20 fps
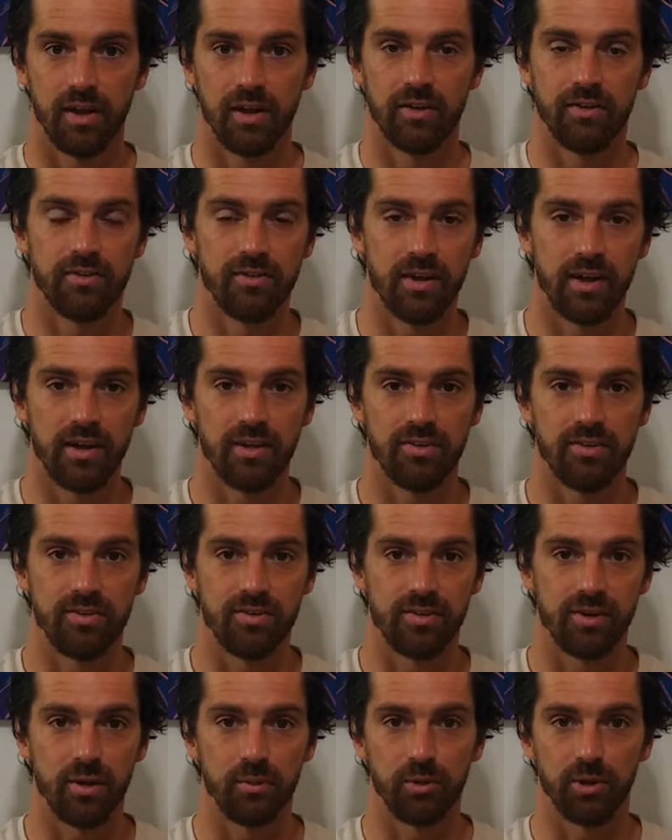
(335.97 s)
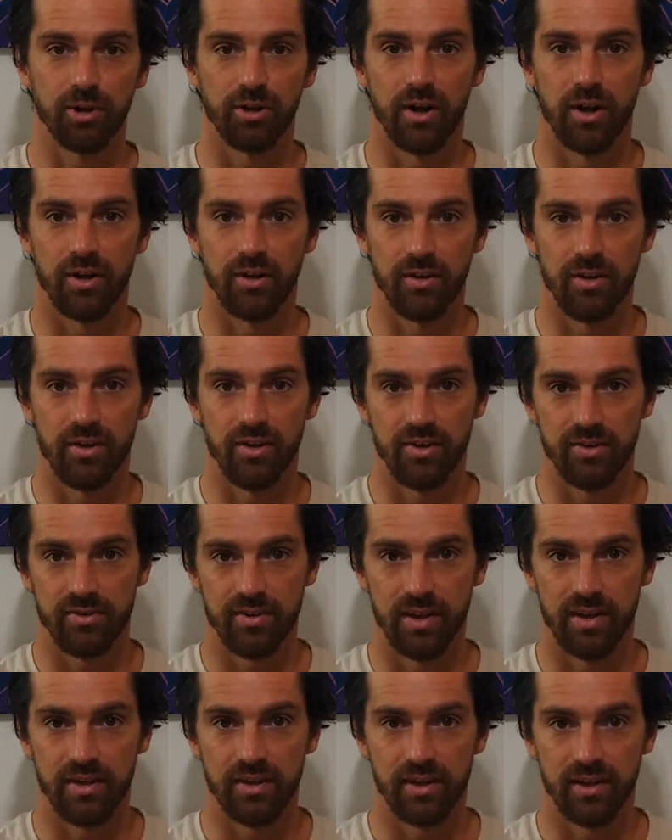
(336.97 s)
And science is coming around to
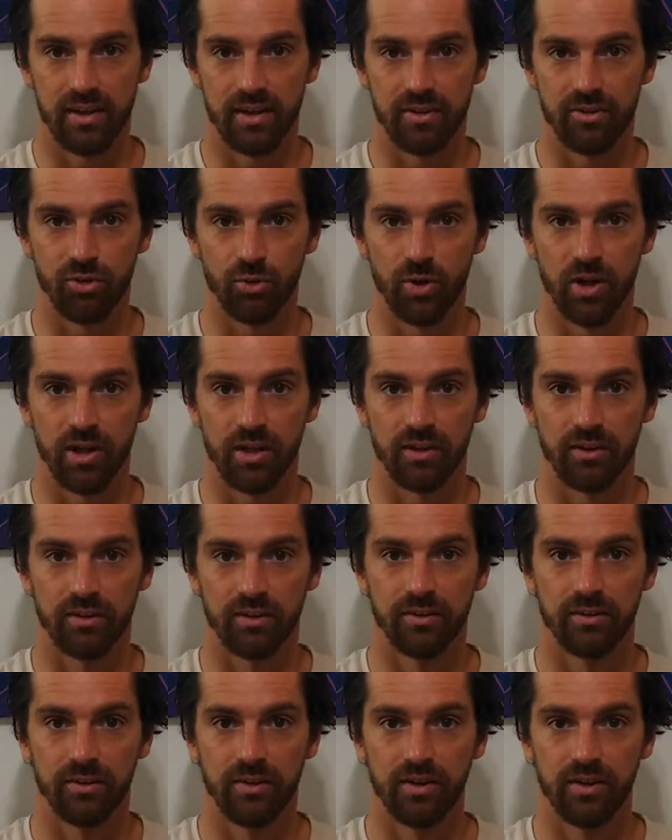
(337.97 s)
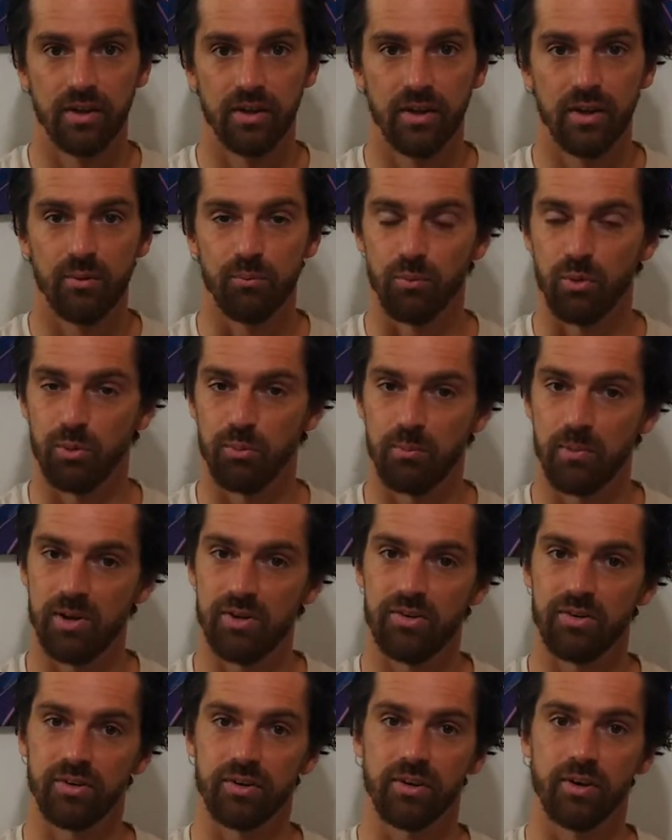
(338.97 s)
this idea as well. But
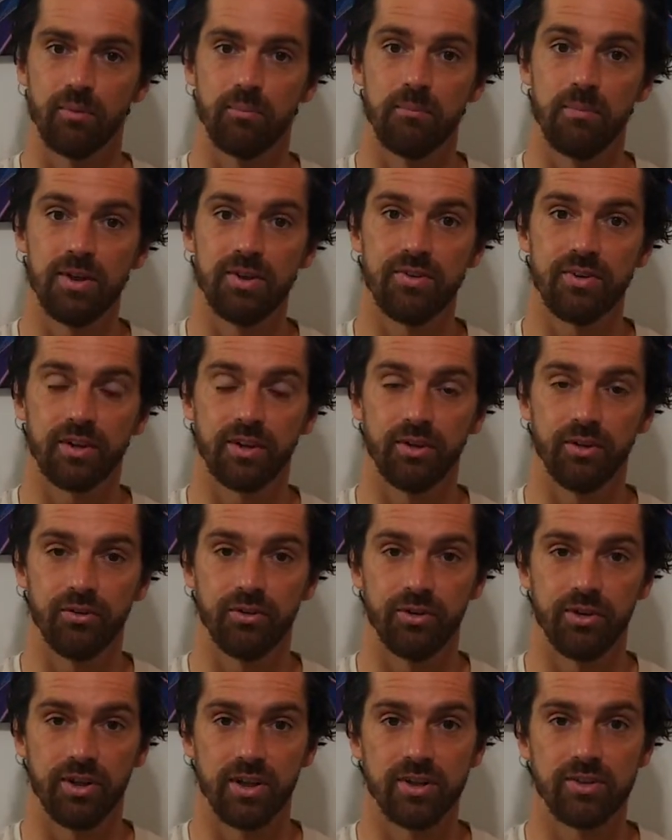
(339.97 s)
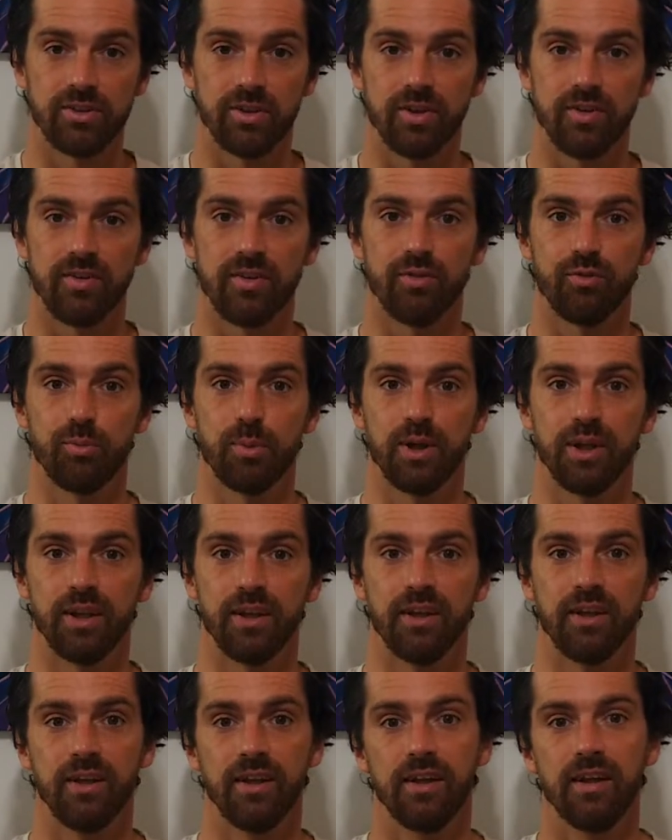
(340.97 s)
mystical traditions have
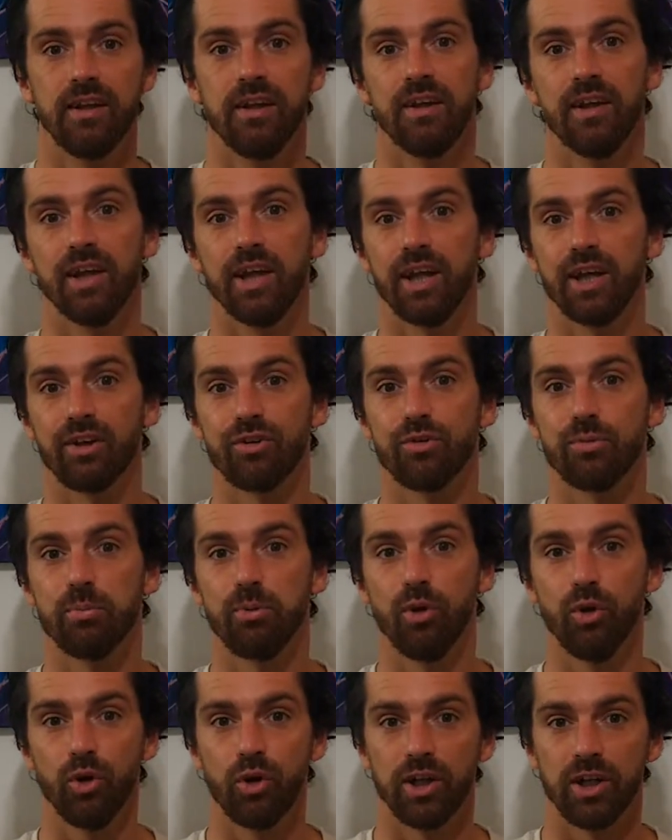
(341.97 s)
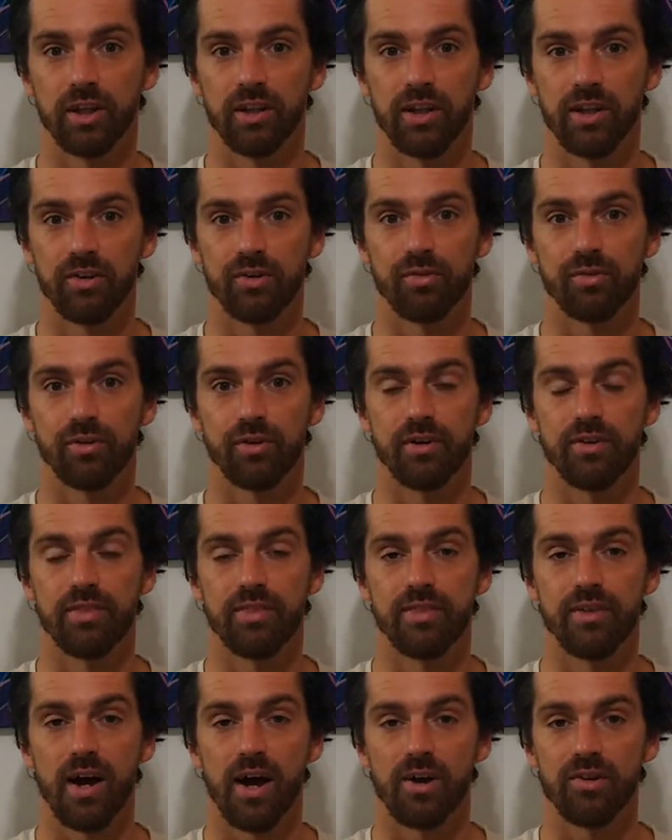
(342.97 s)
been exploring this for
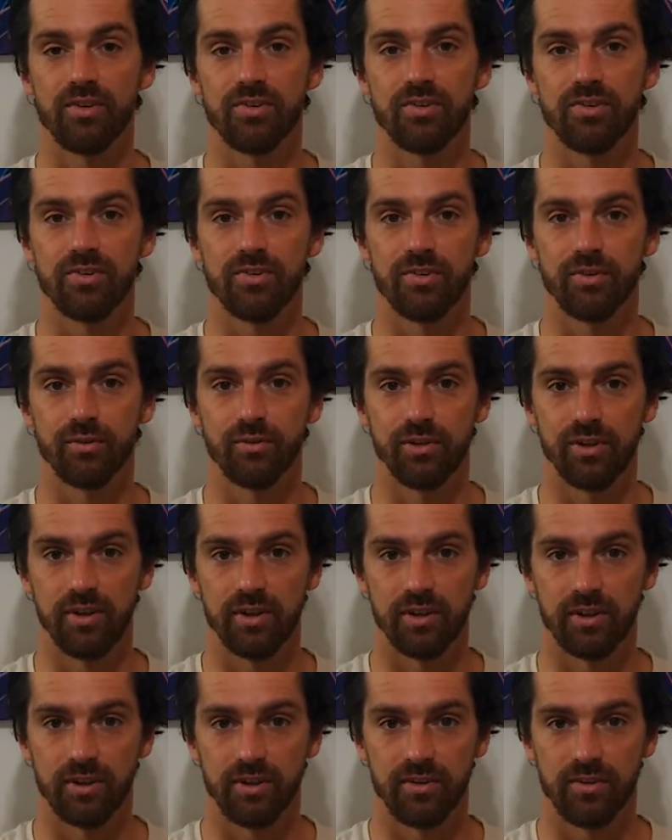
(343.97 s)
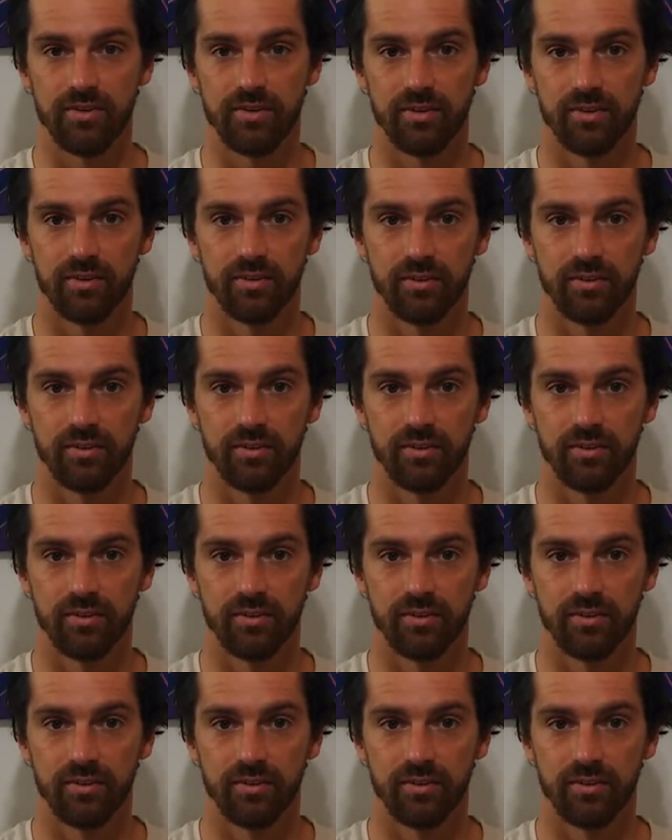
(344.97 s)
thousands of years.